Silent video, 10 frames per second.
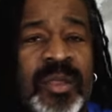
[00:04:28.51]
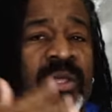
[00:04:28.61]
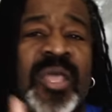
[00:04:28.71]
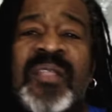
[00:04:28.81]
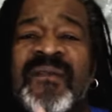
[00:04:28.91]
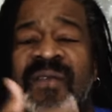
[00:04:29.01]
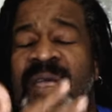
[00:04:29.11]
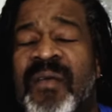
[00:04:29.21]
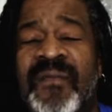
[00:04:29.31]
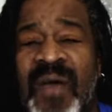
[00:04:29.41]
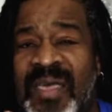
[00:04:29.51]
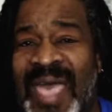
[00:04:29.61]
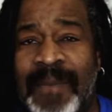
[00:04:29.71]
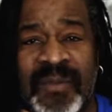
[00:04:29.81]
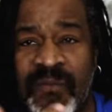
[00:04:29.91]
so you can verify
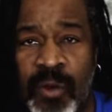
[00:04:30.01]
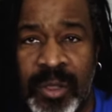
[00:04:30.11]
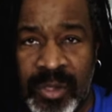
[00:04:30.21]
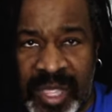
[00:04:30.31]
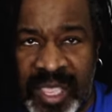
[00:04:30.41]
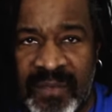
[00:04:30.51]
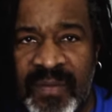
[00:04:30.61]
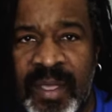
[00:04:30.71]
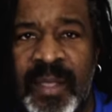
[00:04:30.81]
that before you leave.